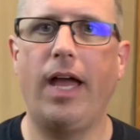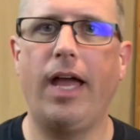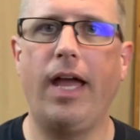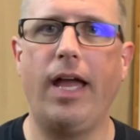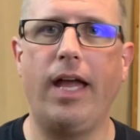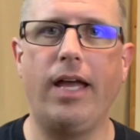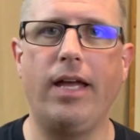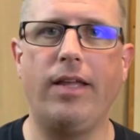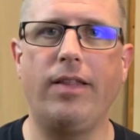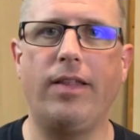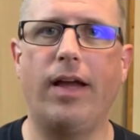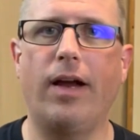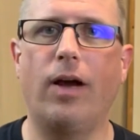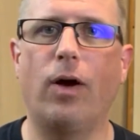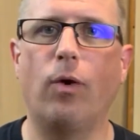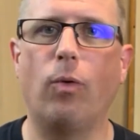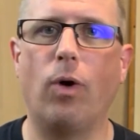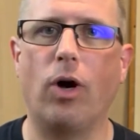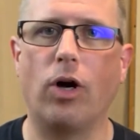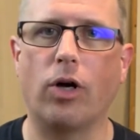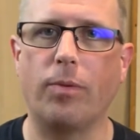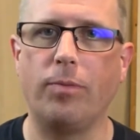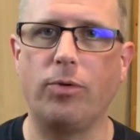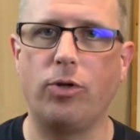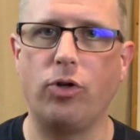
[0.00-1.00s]
Hey there,
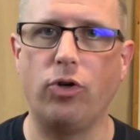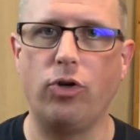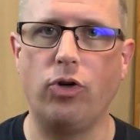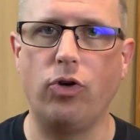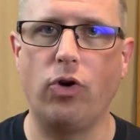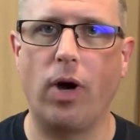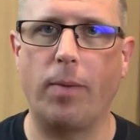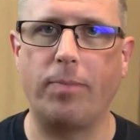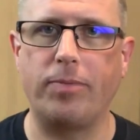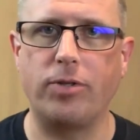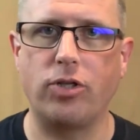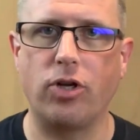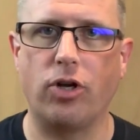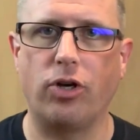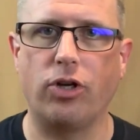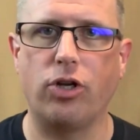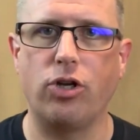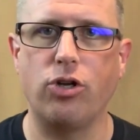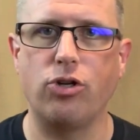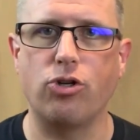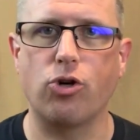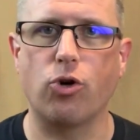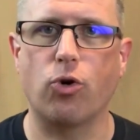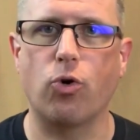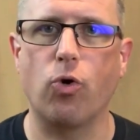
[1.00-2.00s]
welcome to a new episode of
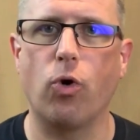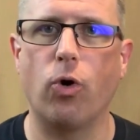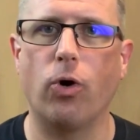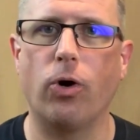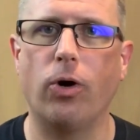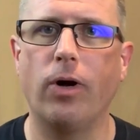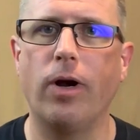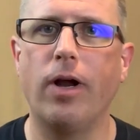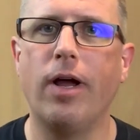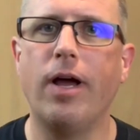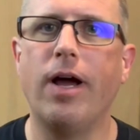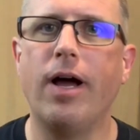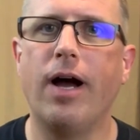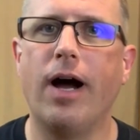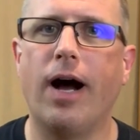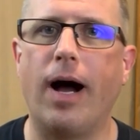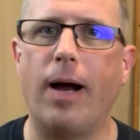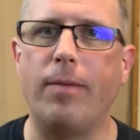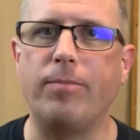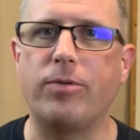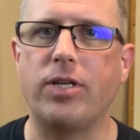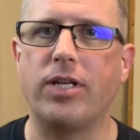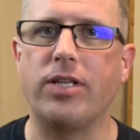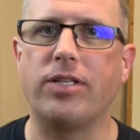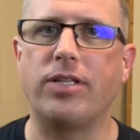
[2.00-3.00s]
Kyusho Korner.
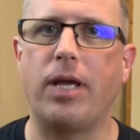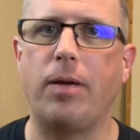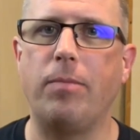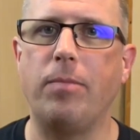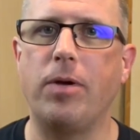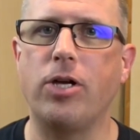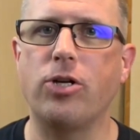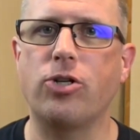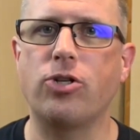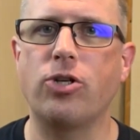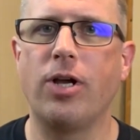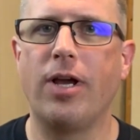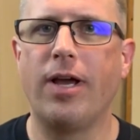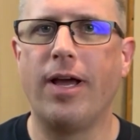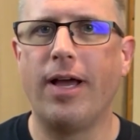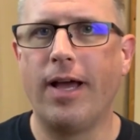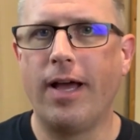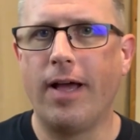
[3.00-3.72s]
I'm Sensei Mish.